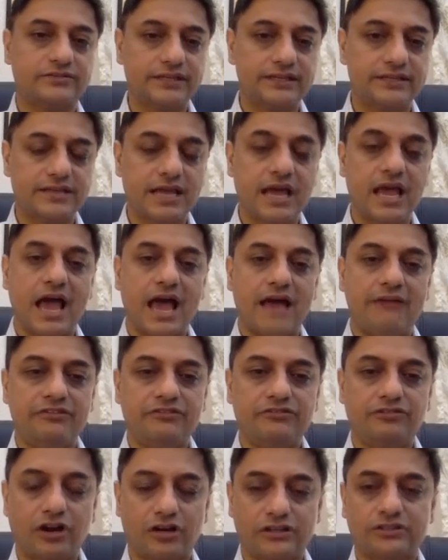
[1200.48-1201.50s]
of things.
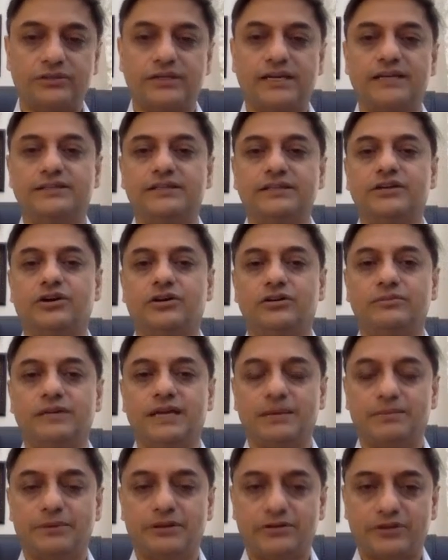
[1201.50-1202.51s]
And we've got to get the
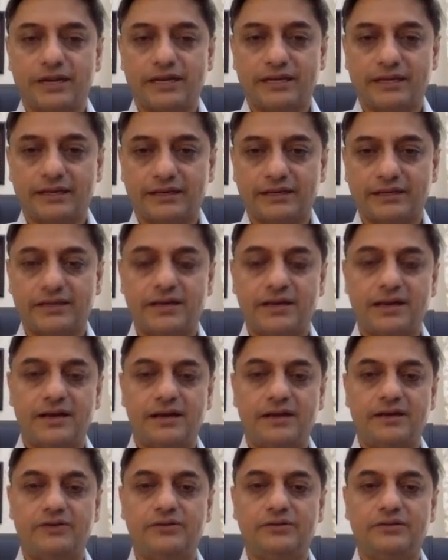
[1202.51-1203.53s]
economy up and running.
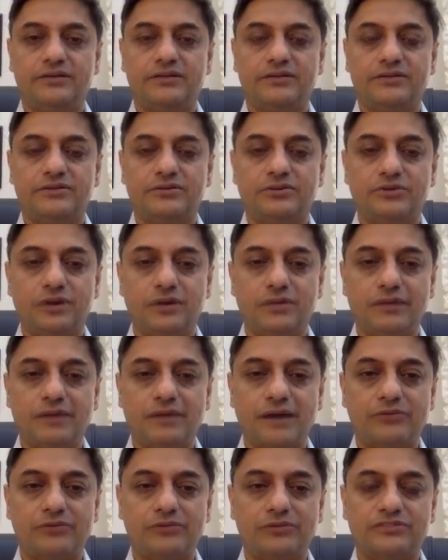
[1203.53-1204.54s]
There is no
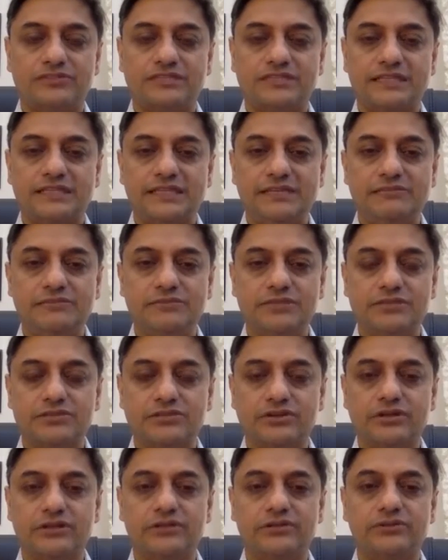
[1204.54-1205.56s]
amount of schemes
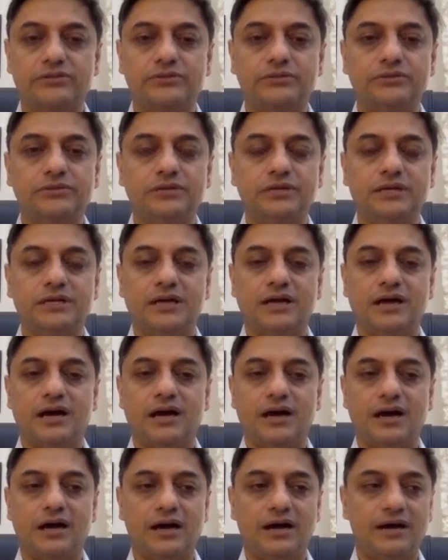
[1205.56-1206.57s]
is going to
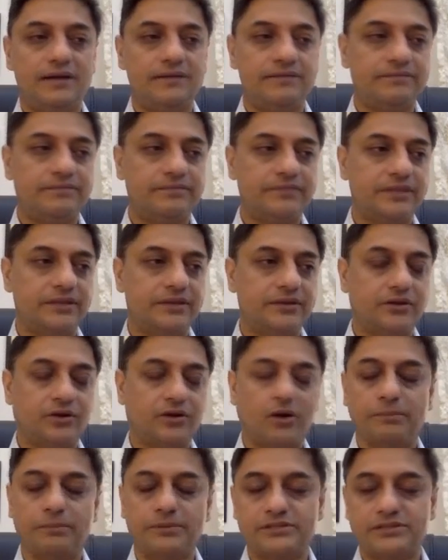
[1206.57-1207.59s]

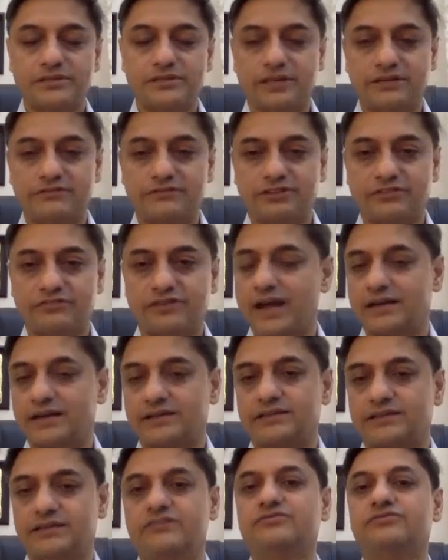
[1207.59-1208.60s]
compensate for the
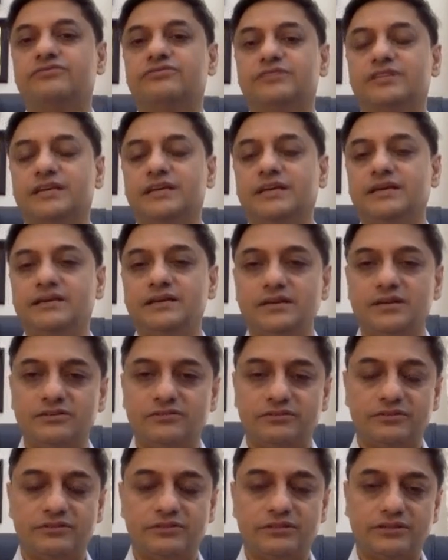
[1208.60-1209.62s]
fact if, say,
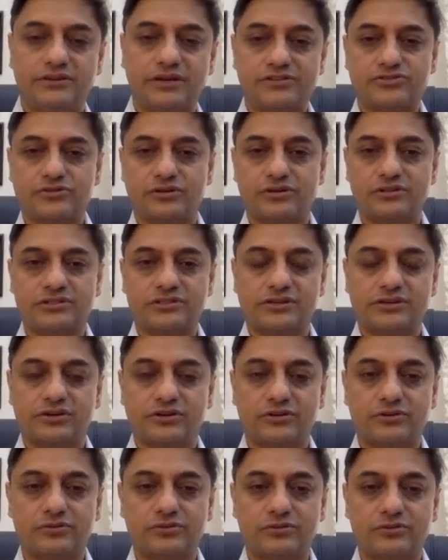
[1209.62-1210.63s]
the restaurants are
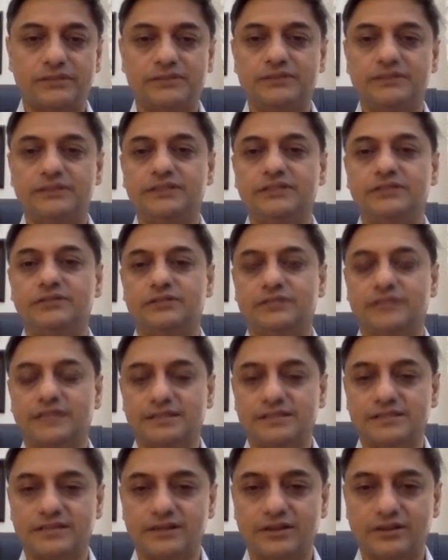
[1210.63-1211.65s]
not open, the
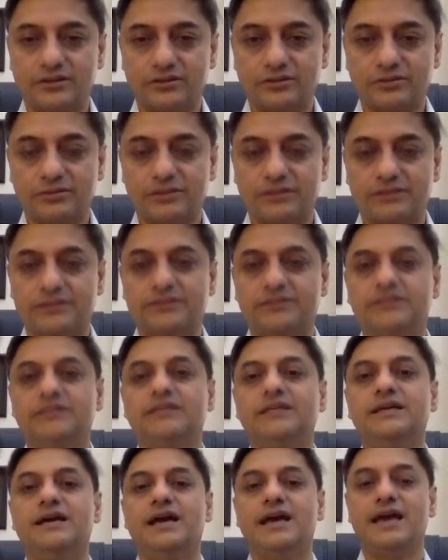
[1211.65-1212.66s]
hotels are not open,
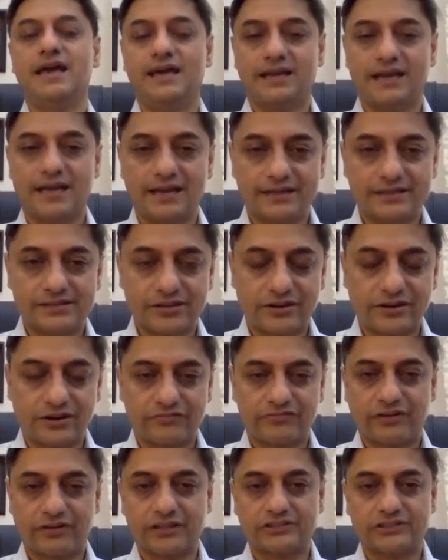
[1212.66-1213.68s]
the airlines are
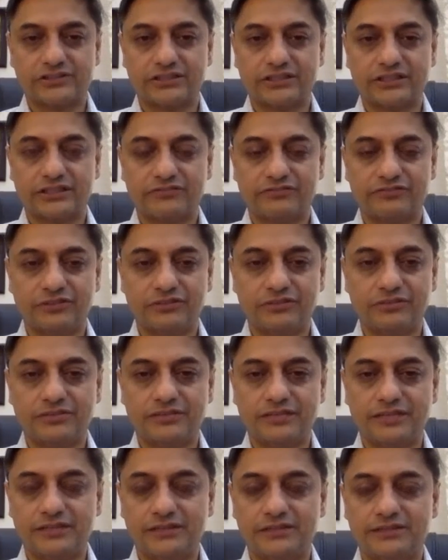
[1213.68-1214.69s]
not functioning at full
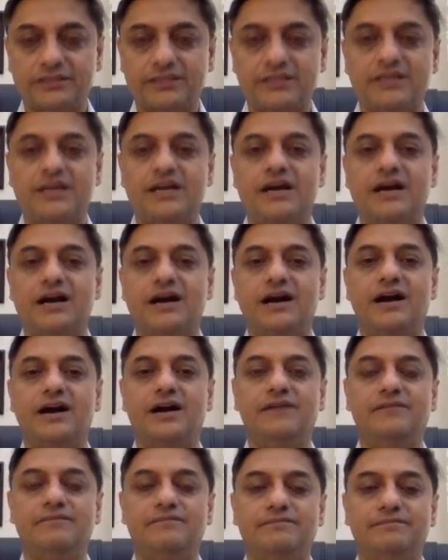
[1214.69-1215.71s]
tilt,
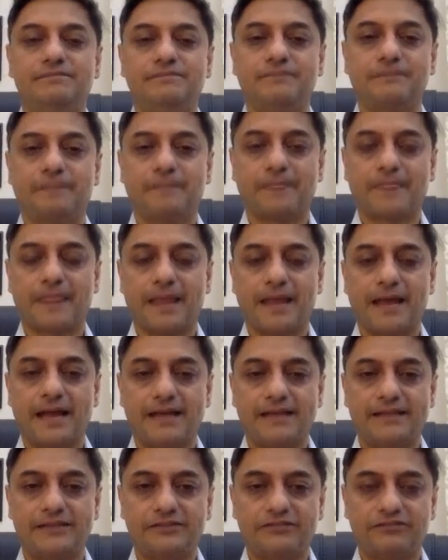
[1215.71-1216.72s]

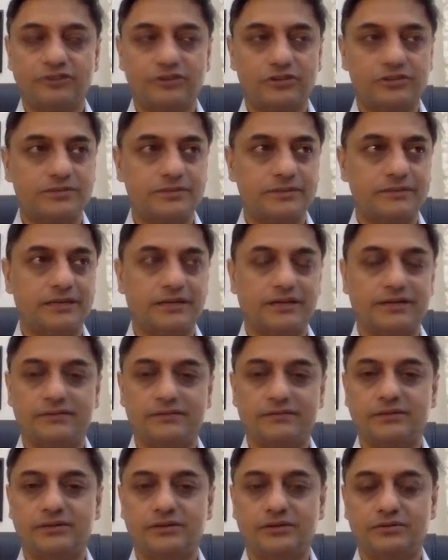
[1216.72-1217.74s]
and of course, people
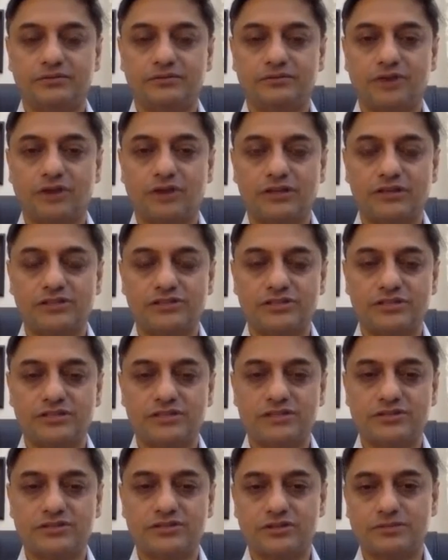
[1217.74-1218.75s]
on,
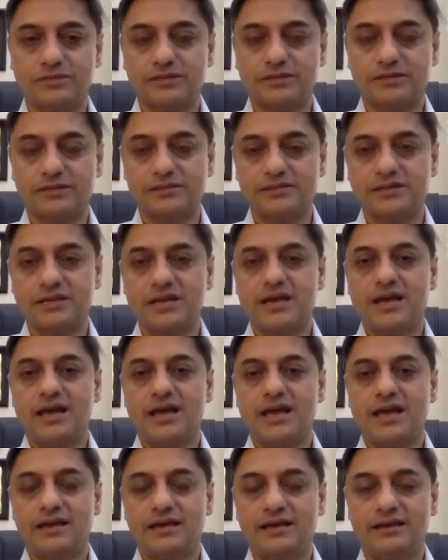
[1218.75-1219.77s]
colleges, hospitals,
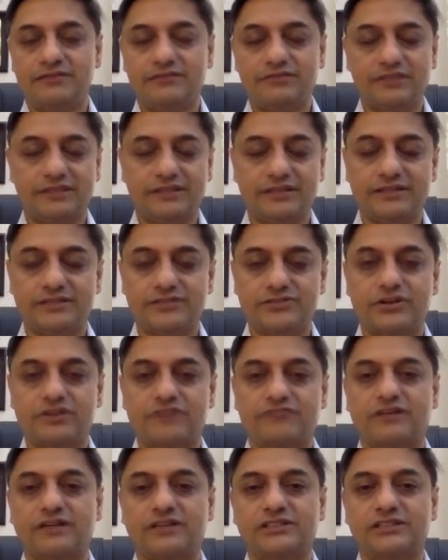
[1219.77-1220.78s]
everything is
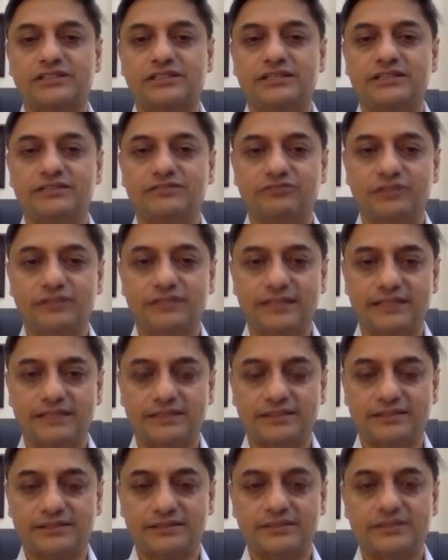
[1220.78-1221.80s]
not functioning at full
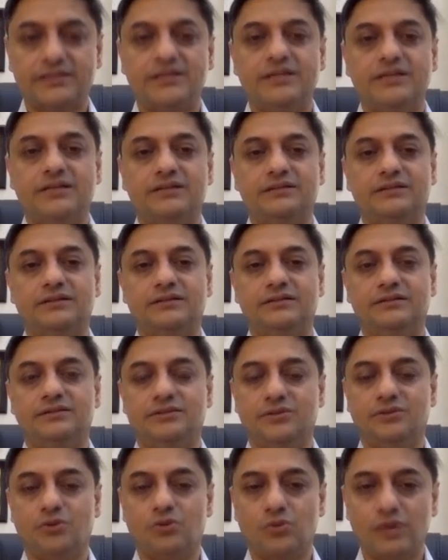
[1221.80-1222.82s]
tilt.
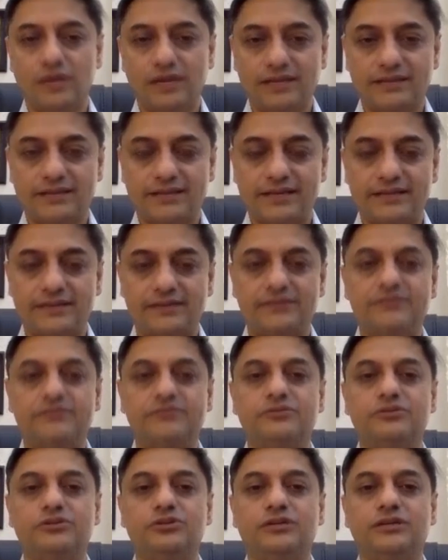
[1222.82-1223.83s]
Only
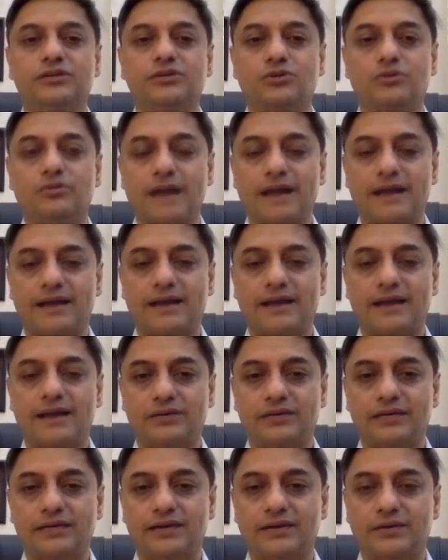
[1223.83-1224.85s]
then we can go back
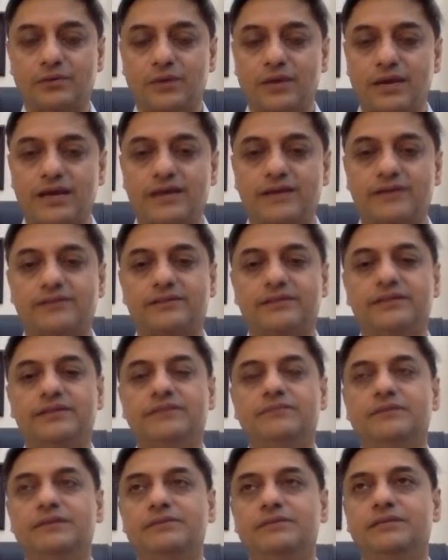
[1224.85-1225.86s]
and looking at where
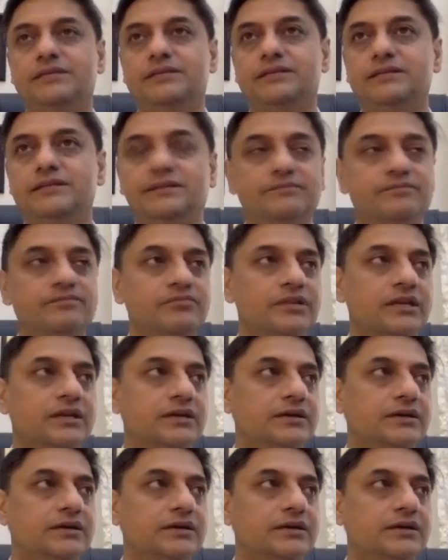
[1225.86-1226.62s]
maybe the